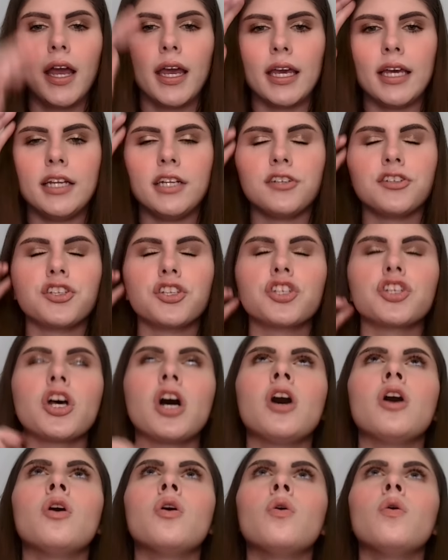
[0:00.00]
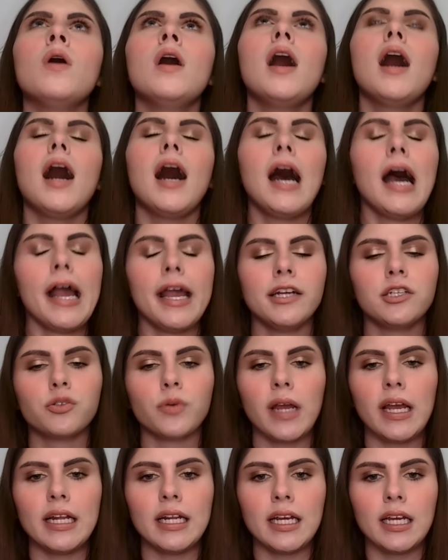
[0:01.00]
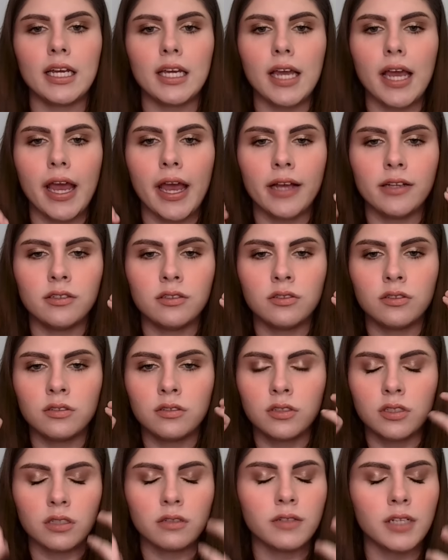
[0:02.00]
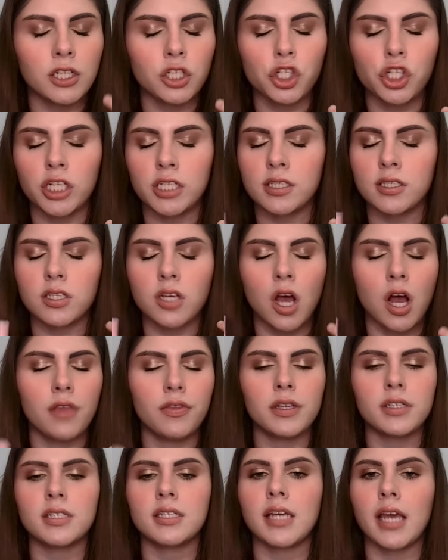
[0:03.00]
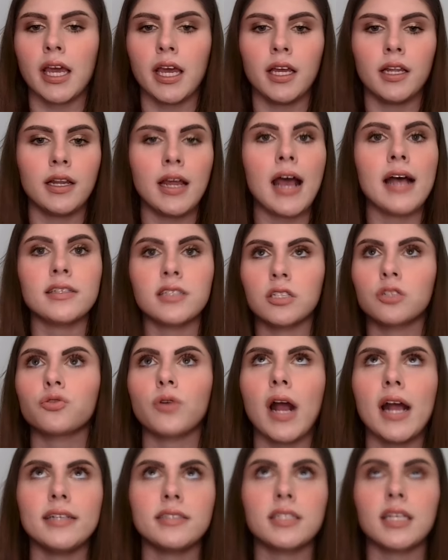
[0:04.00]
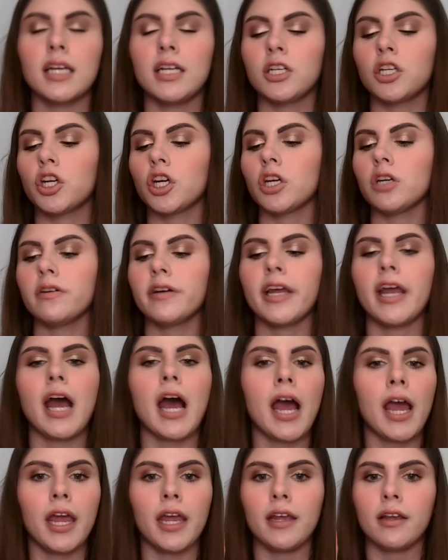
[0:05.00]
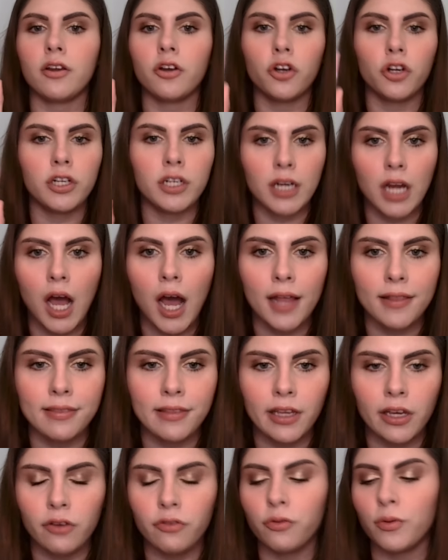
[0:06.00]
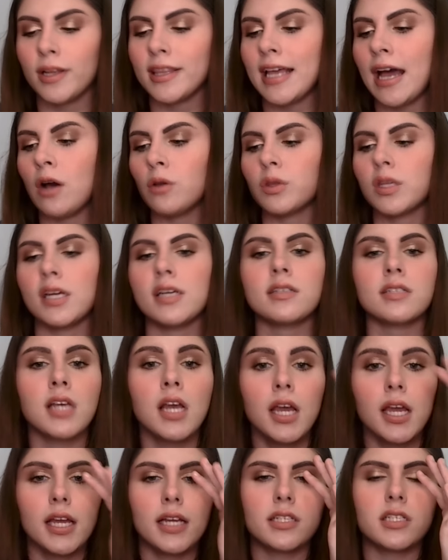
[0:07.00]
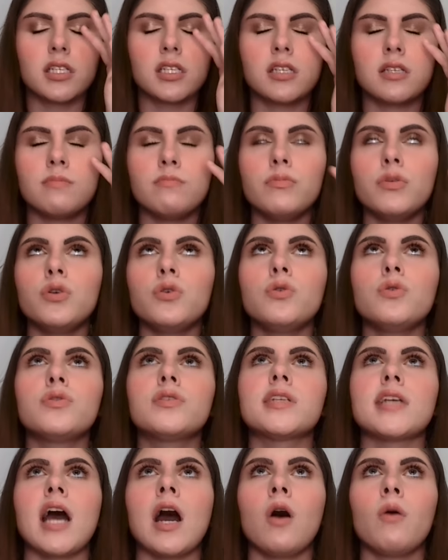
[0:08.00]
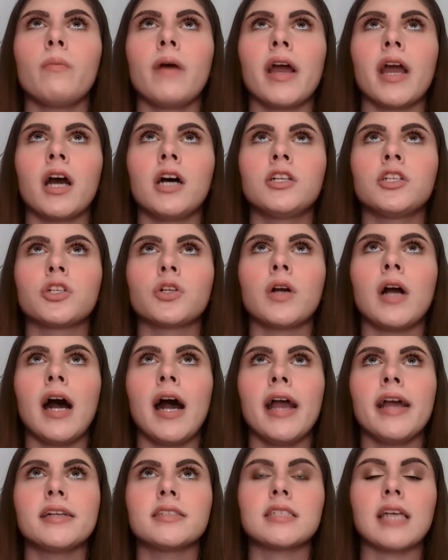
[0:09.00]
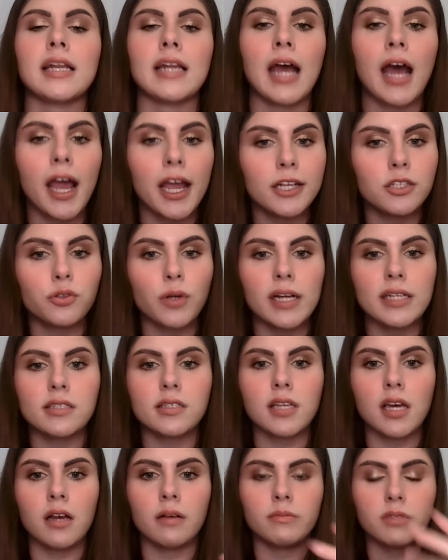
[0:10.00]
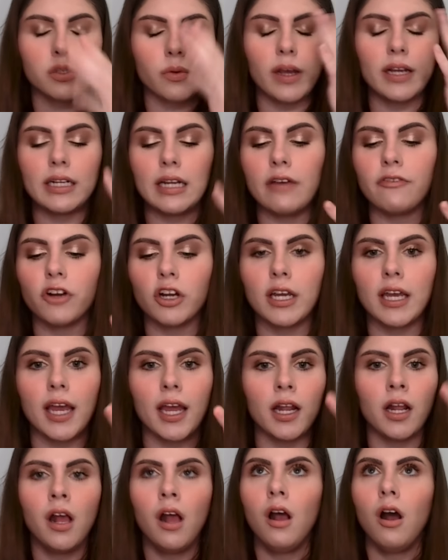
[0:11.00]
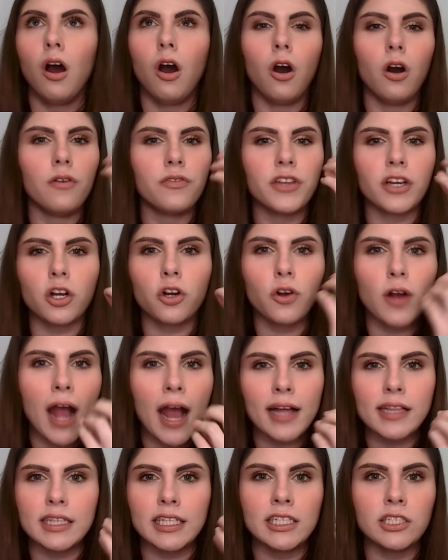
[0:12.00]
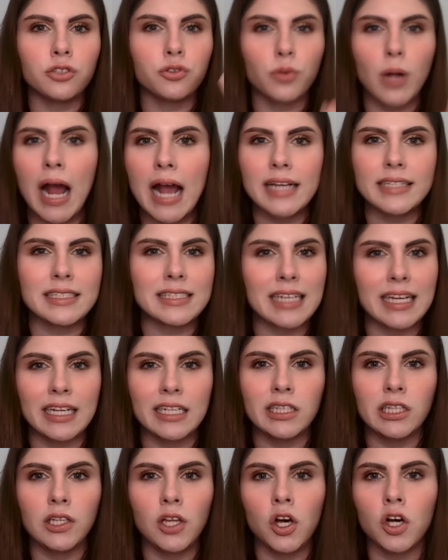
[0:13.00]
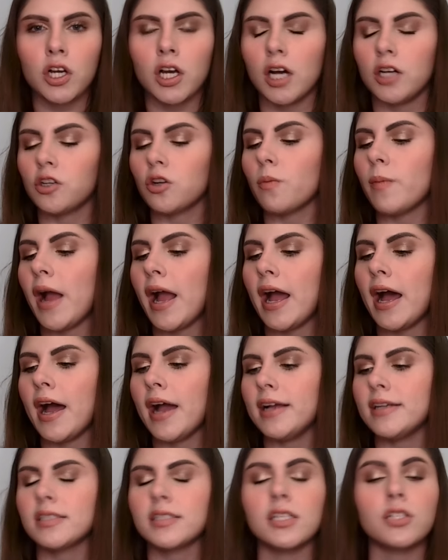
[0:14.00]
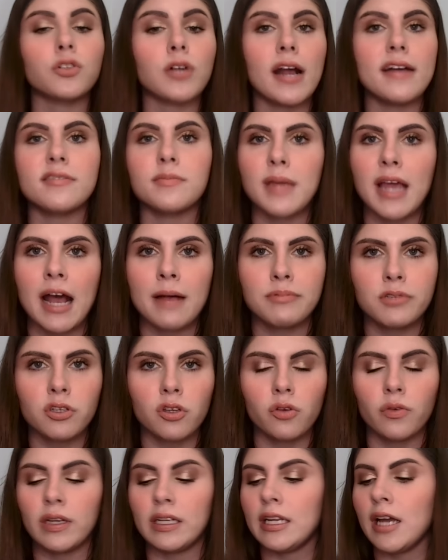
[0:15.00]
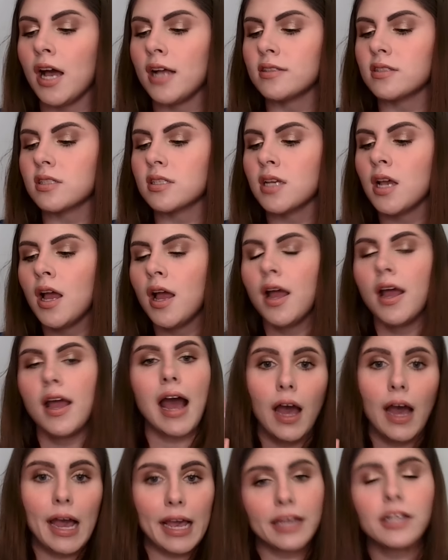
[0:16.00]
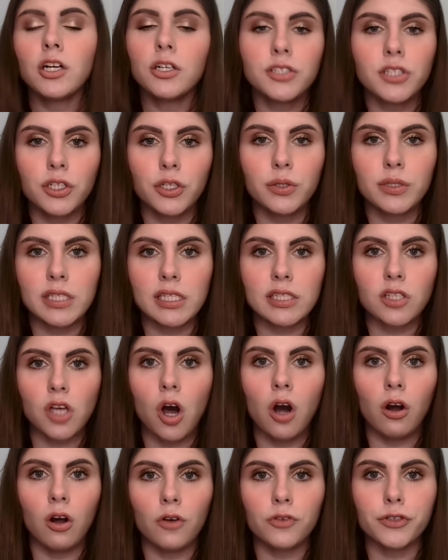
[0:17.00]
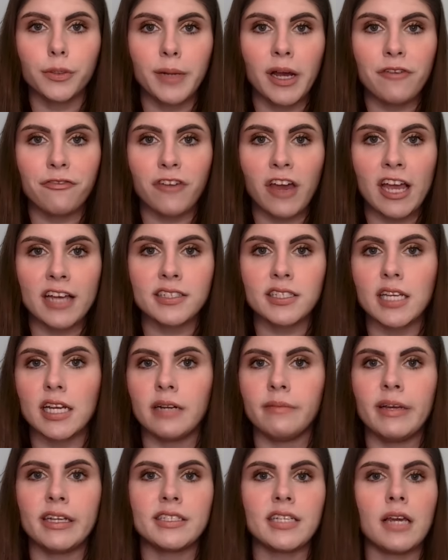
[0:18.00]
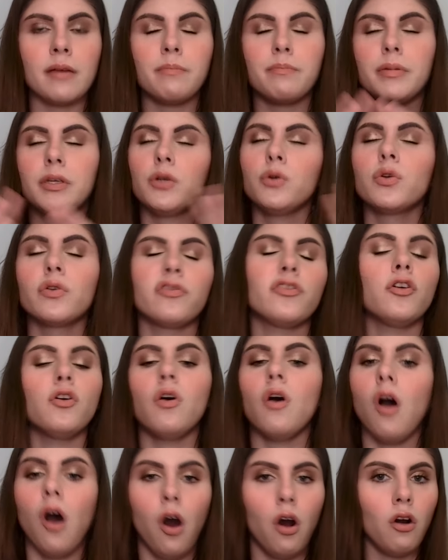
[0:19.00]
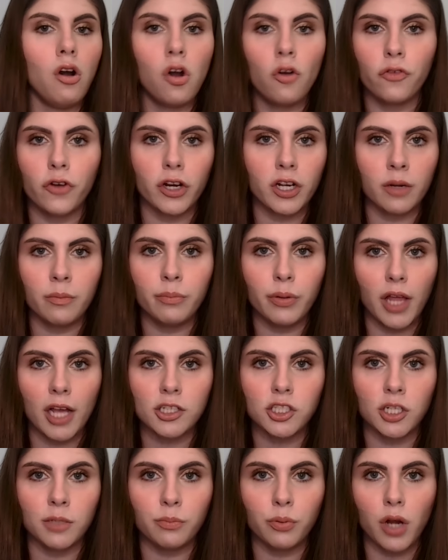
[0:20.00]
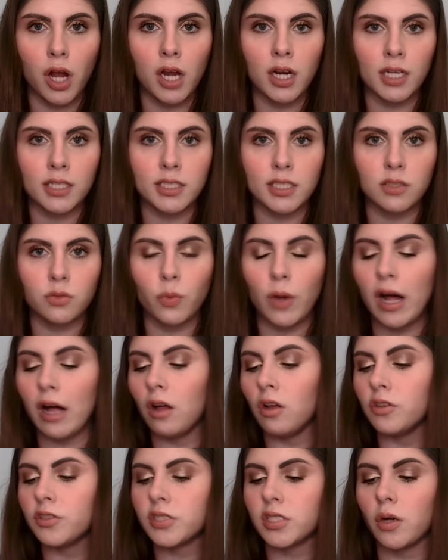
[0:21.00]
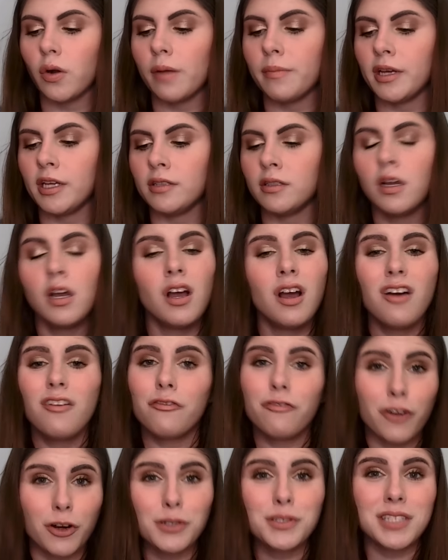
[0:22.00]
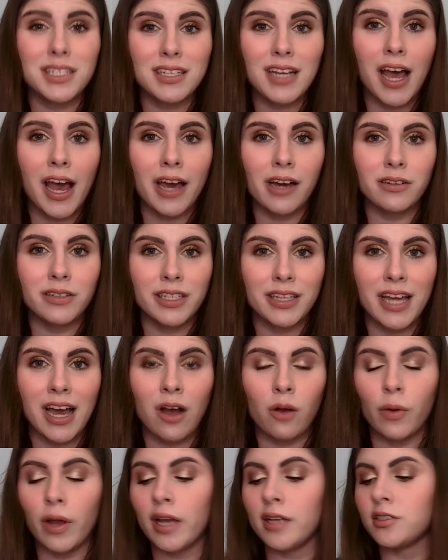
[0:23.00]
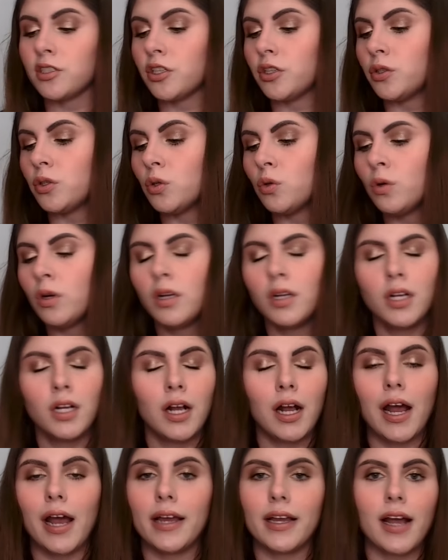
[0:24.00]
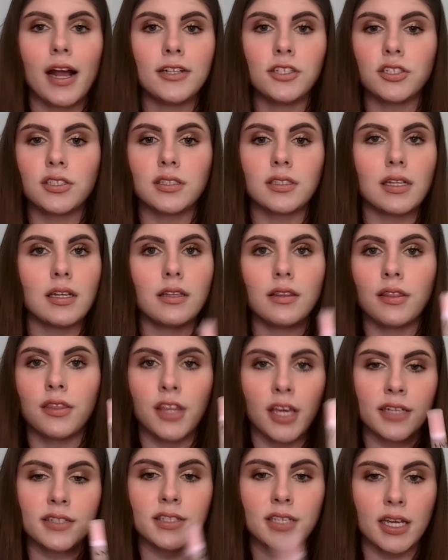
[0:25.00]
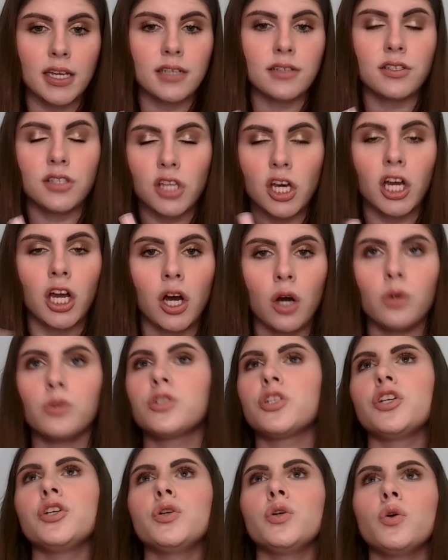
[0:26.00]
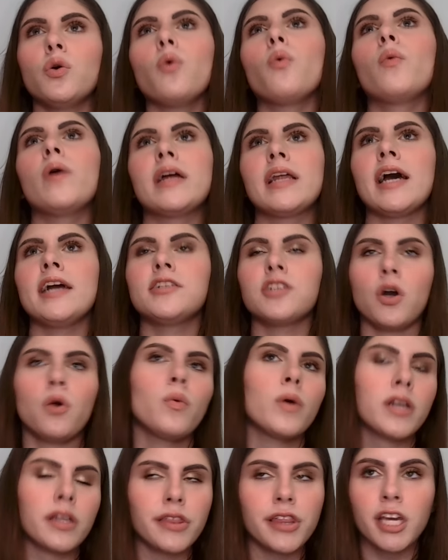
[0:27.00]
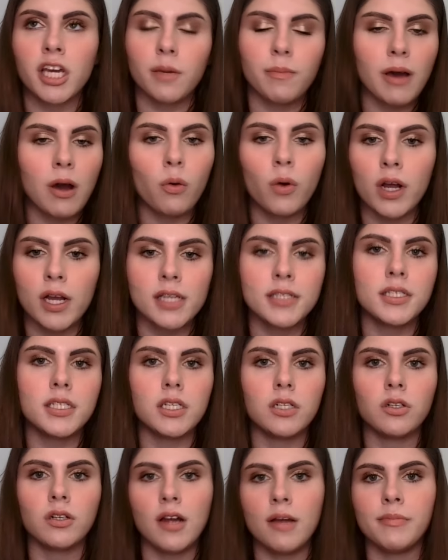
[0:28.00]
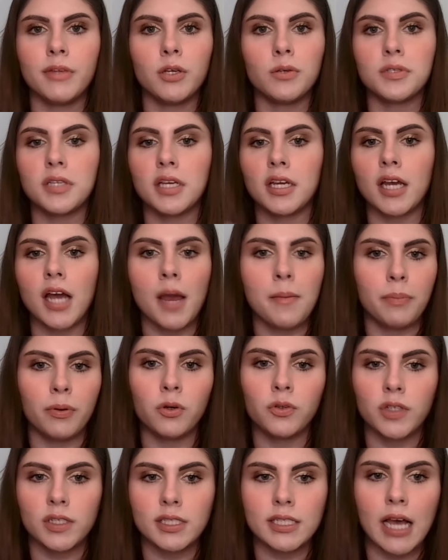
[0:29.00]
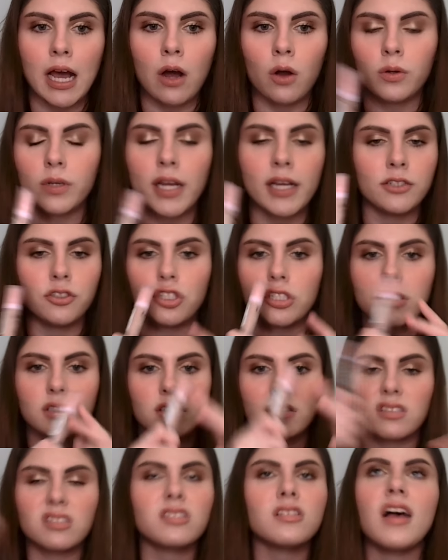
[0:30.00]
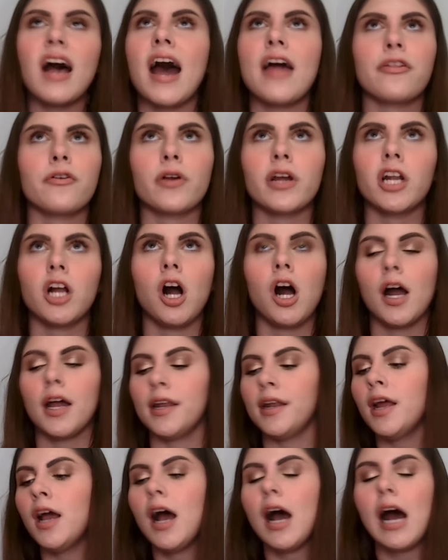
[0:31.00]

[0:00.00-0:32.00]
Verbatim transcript: It is so hydrating and delicious on the skin. As a dry skin girly, I could not live without this. It smooths out my under eyes and hydrates them so I never get all of the crackly dry skin look under my eyes that drives me absolutely nuts. I can also use this all over my face, and it makes a beautiful all over complexion product as well. So, I mean, versatile in that way too. I, I just, this is the go-to when I don't want to think about what concealer I'm using. I pull this out and just slather it on.